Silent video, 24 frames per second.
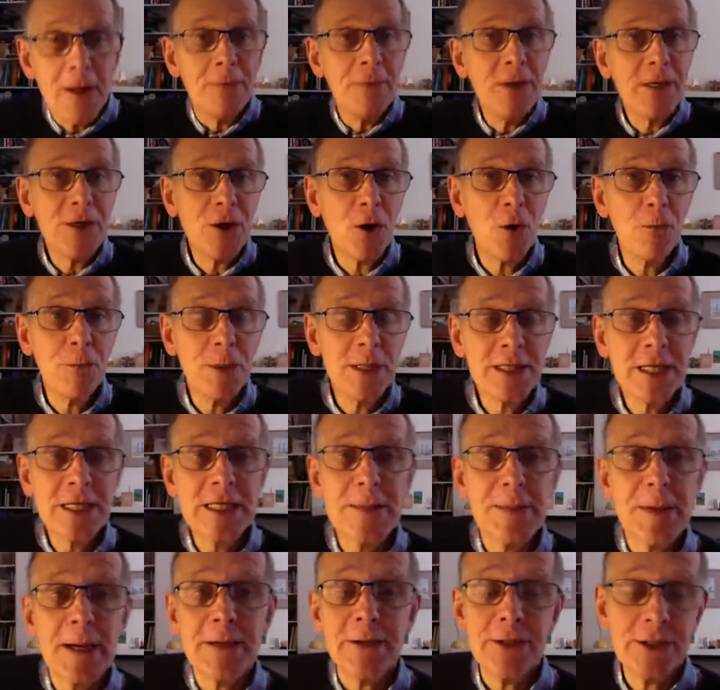This whole
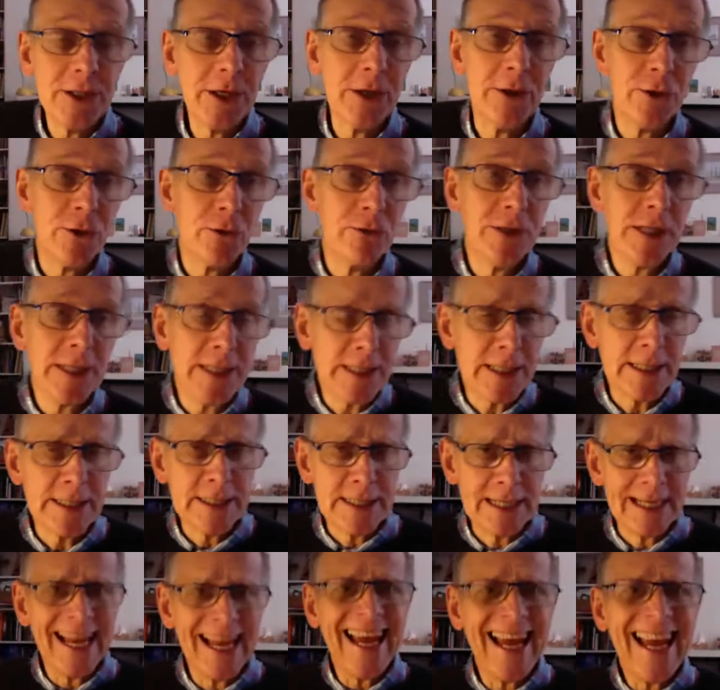business about social
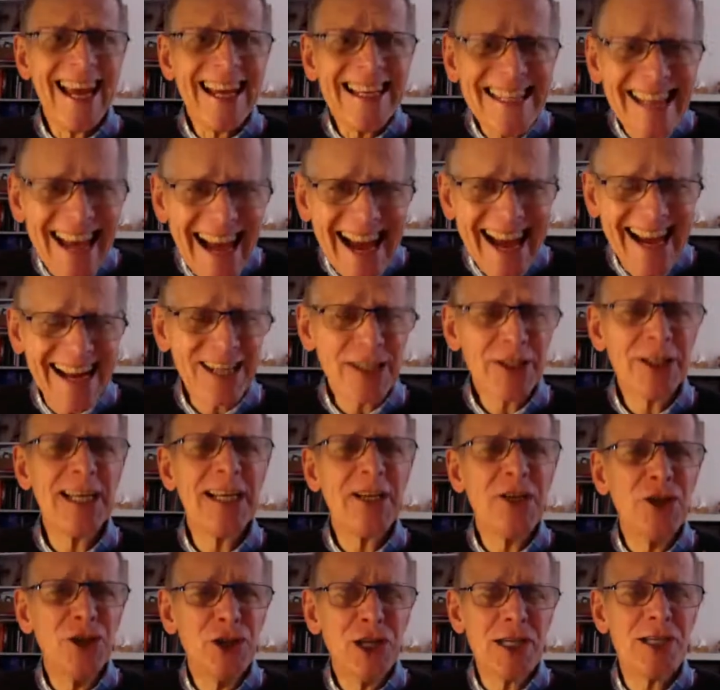distancing is
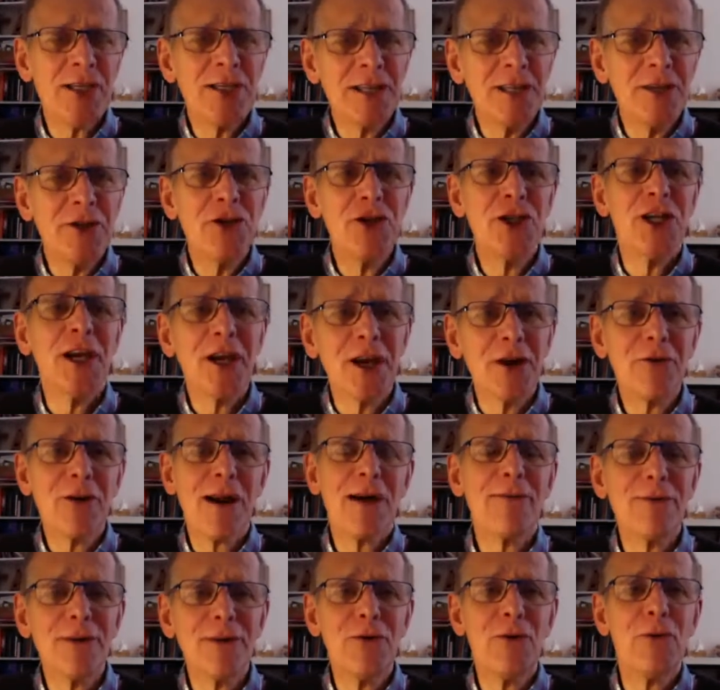actually just a
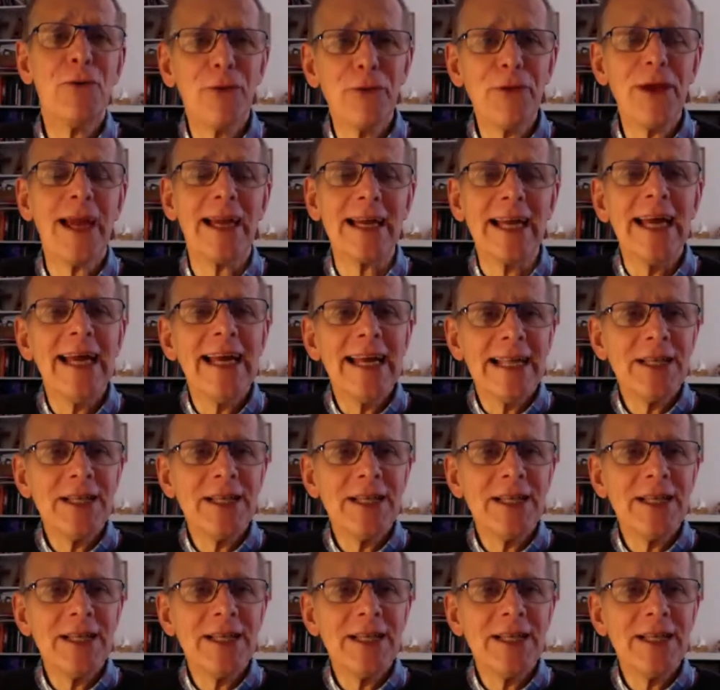geographical thing.